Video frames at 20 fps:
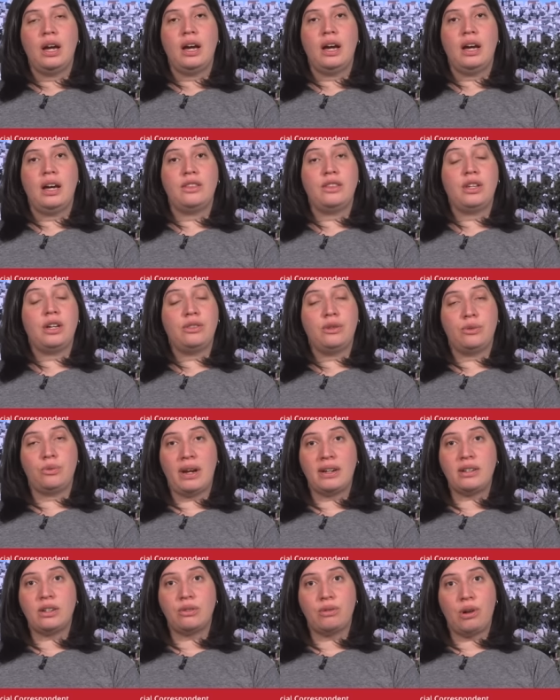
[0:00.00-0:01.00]
uh, the
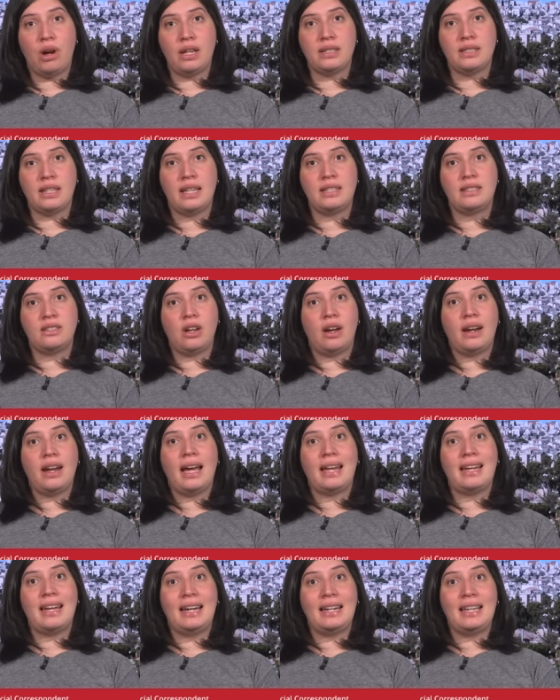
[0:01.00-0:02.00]
Red Cross has not
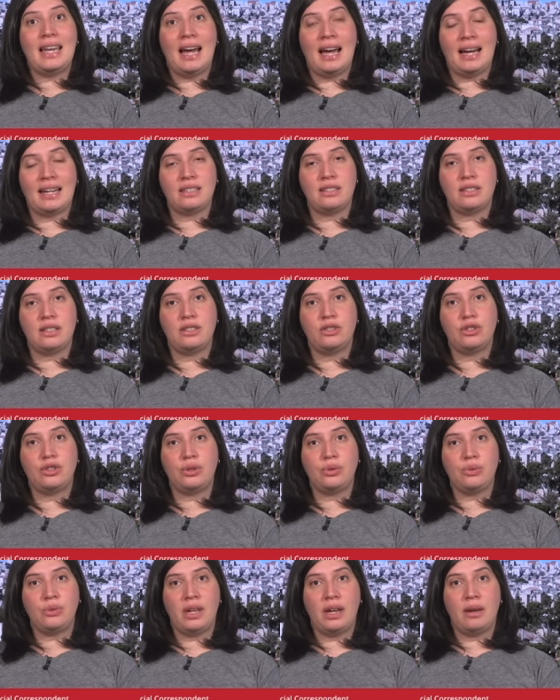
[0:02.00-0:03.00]
had any access
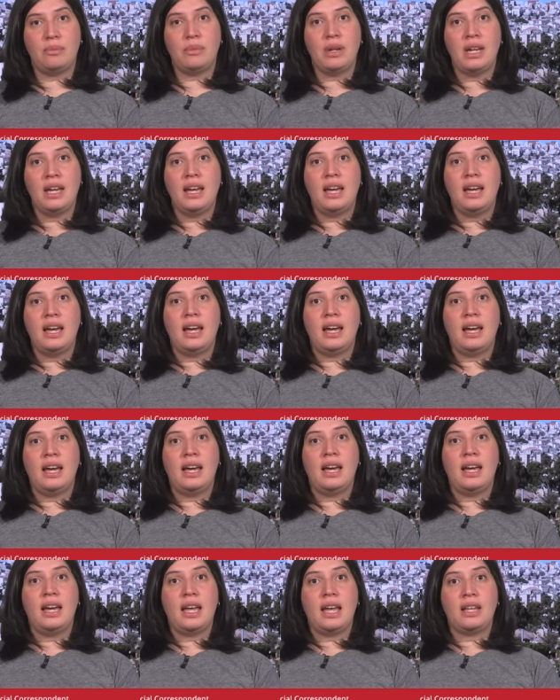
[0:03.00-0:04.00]
to them
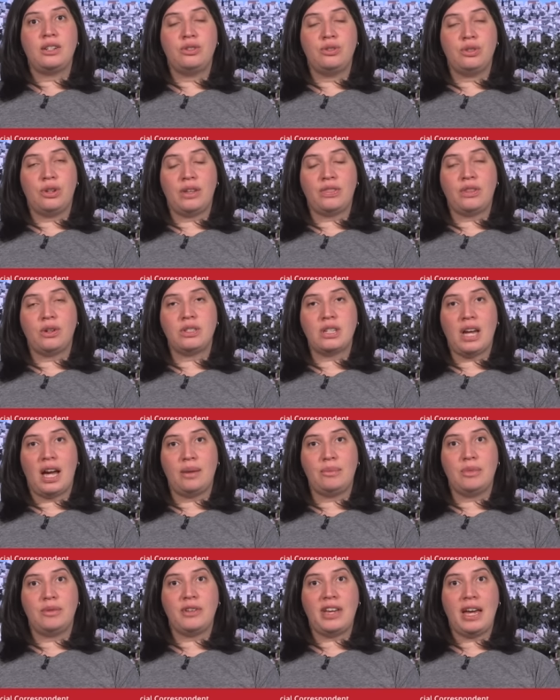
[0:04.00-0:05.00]
uh, during their
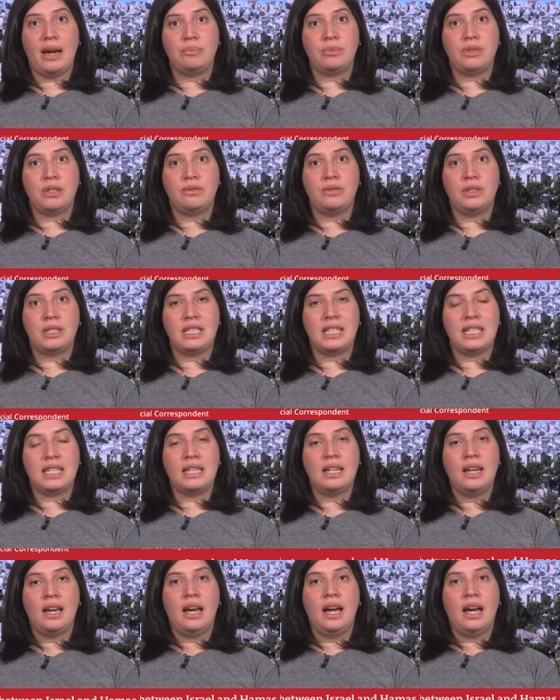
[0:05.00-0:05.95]
time of captivity